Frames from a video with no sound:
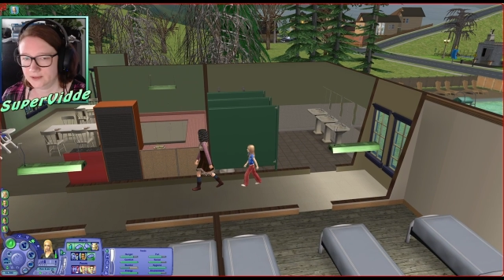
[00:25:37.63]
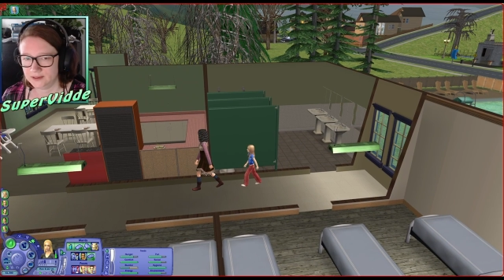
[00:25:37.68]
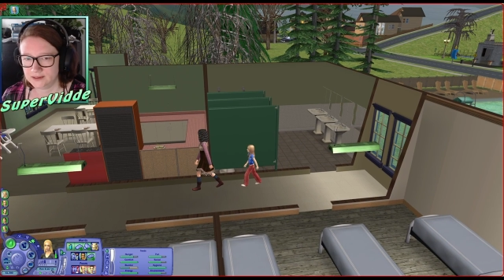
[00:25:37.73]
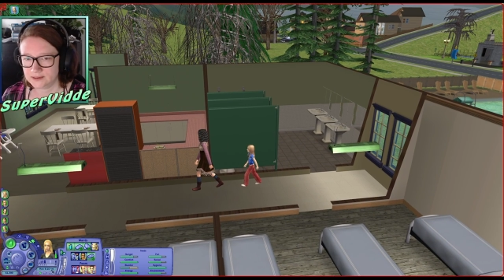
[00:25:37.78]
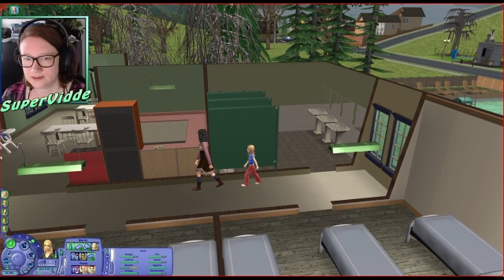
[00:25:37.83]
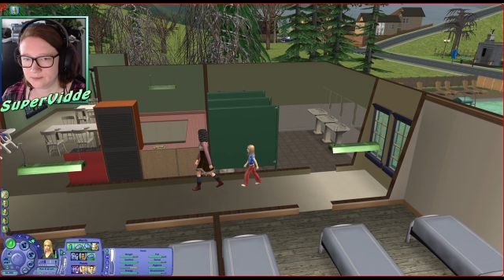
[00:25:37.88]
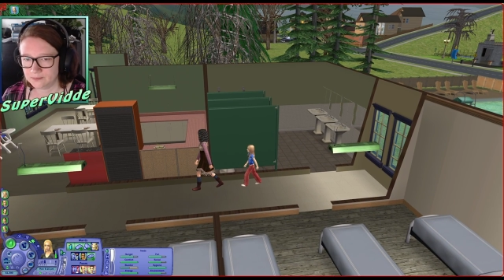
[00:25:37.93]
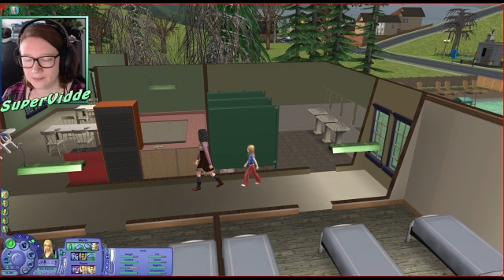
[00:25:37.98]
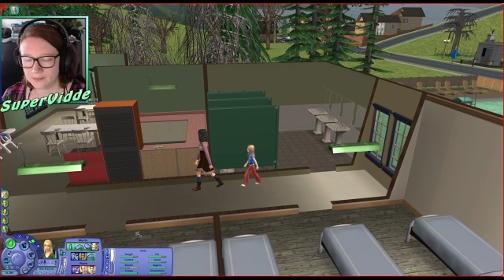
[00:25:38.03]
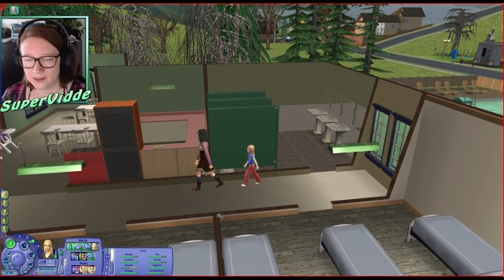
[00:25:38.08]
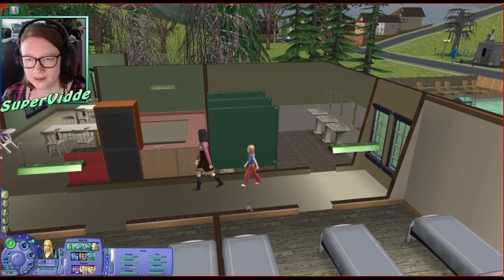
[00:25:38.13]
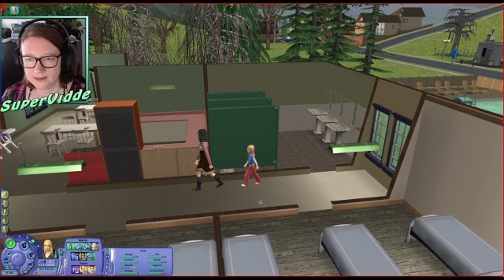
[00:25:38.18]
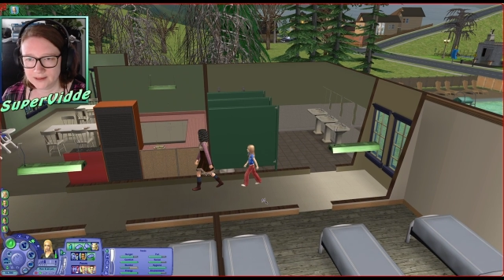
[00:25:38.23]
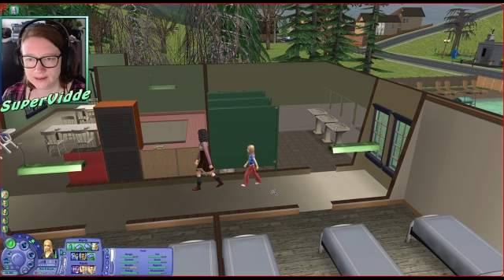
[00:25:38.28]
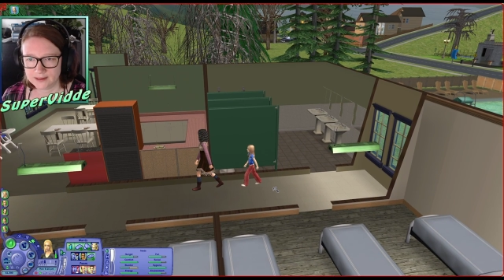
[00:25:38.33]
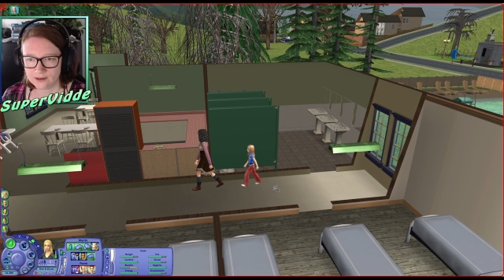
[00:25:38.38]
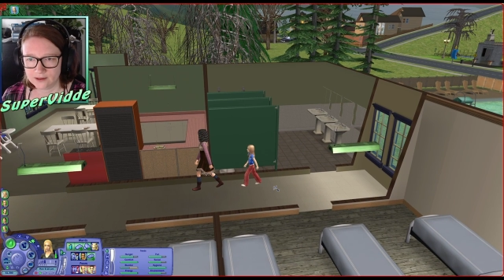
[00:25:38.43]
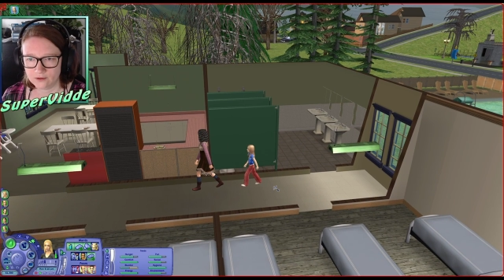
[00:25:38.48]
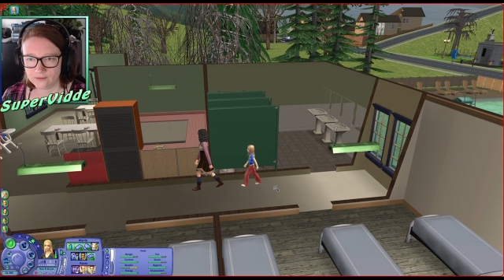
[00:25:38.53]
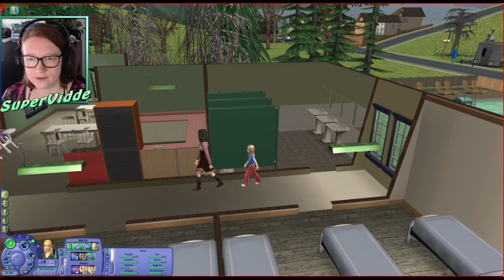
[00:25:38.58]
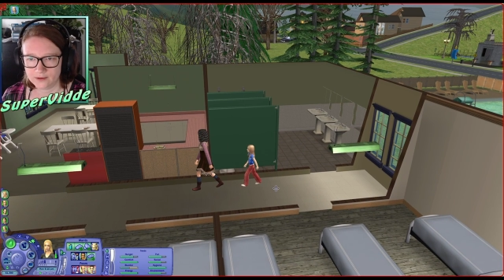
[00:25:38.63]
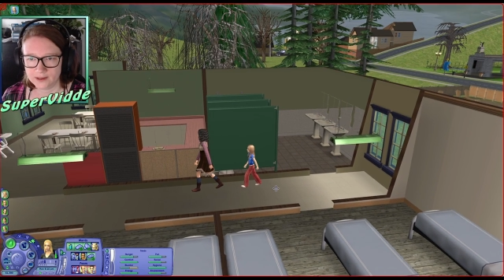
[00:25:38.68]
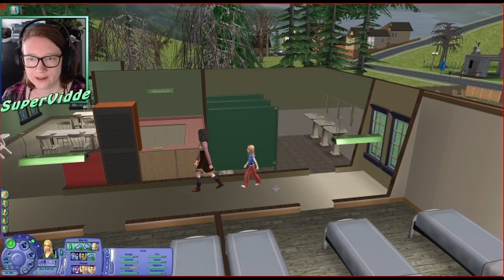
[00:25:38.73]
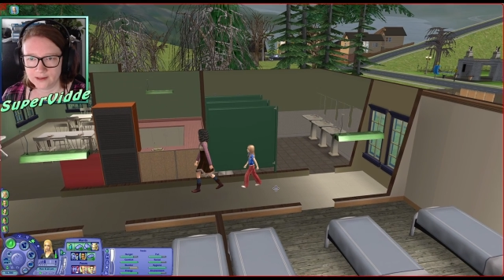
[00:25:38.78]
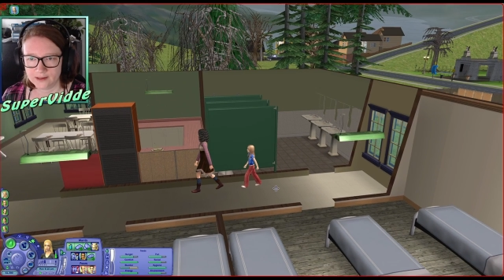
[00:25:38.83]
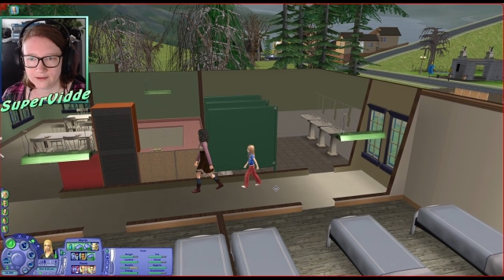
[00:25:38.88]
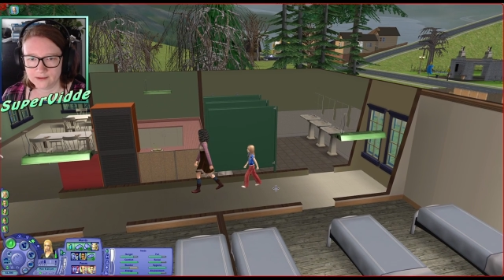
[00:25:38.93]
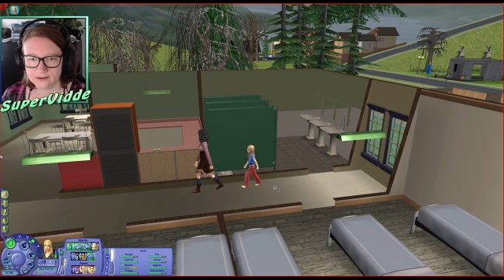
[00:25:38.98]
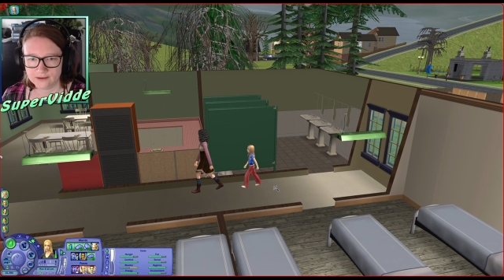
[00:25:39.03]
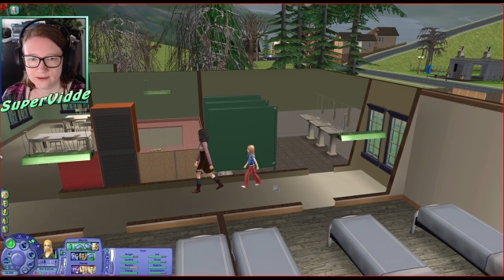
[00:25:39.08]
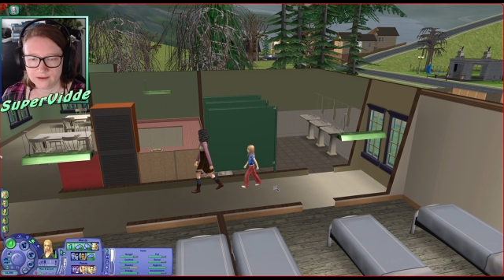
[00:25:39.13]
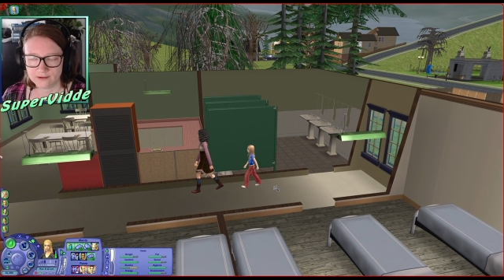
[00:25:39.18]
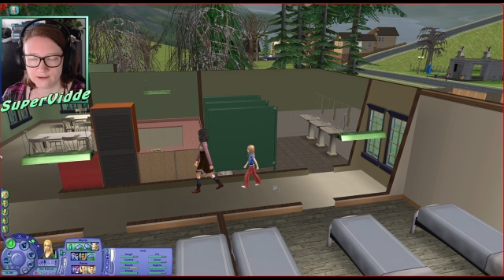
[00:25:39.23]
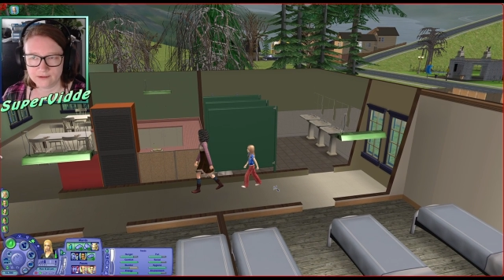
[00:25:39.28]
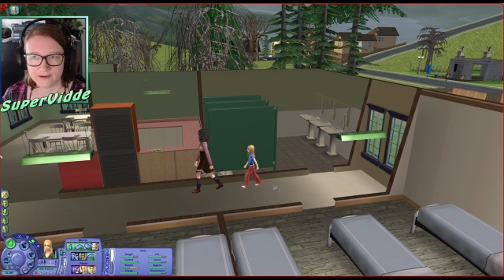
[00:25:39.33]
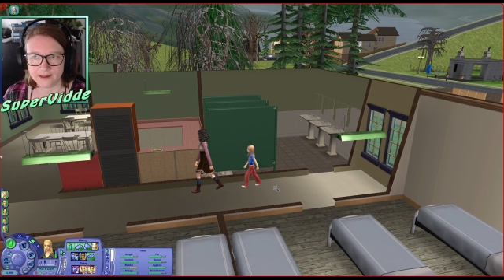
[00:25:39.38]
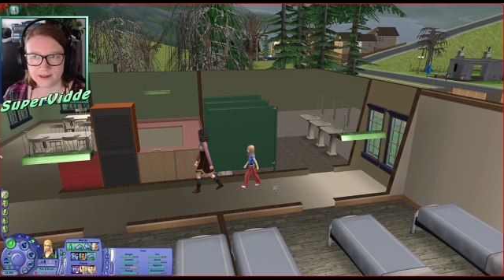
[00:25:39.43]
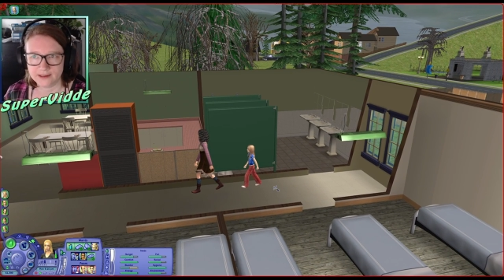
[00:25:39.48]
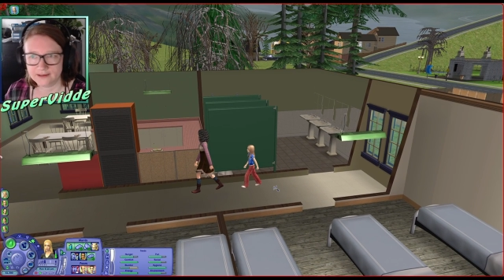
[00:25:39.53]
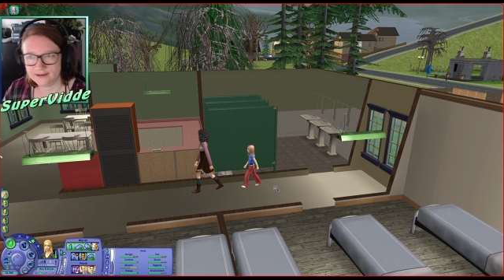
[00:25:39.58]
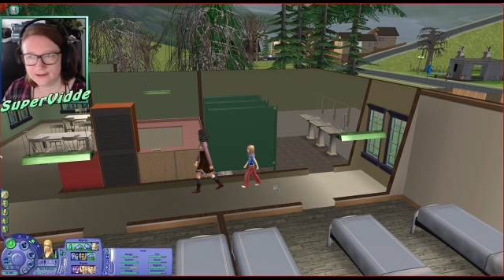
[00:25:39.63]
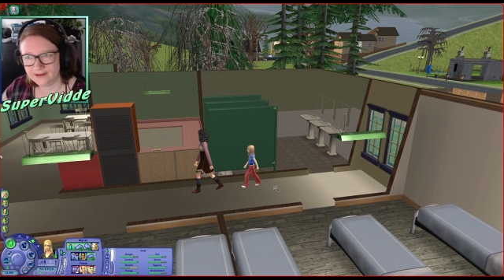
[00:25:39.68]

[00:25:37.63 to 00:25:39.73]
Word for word: it's Monday over here. All right.